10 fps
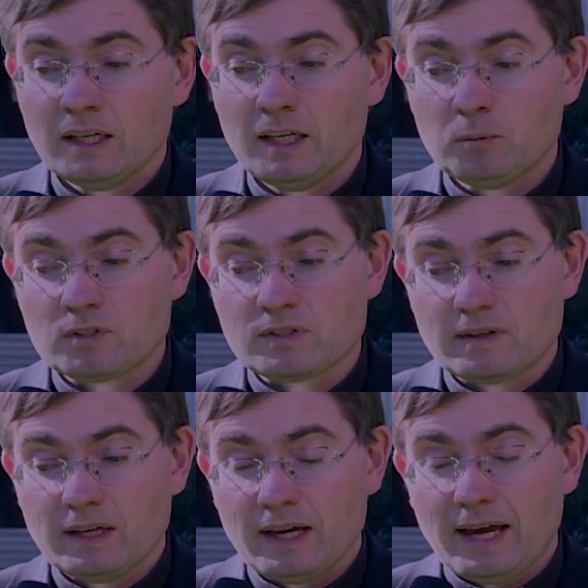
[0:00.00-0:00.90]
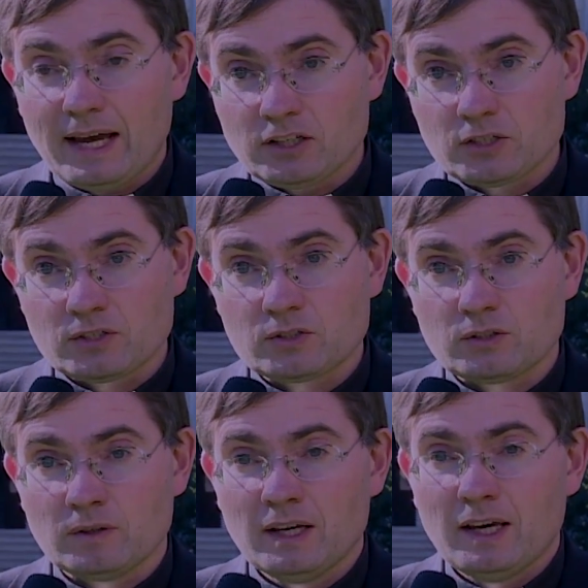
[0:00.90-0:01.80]
He was anxious
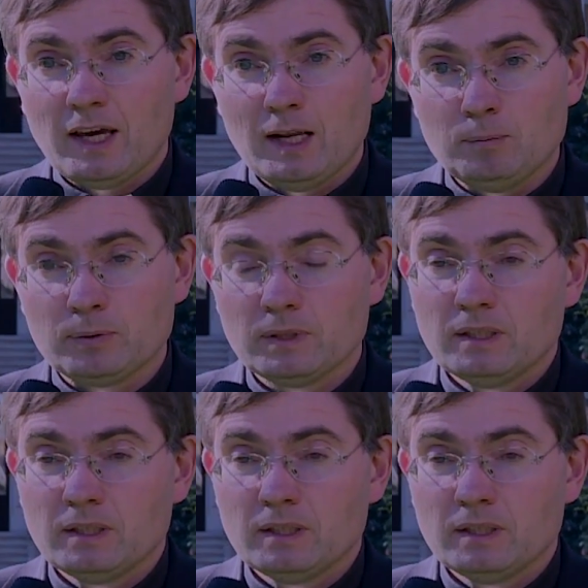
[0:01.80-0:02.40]
to help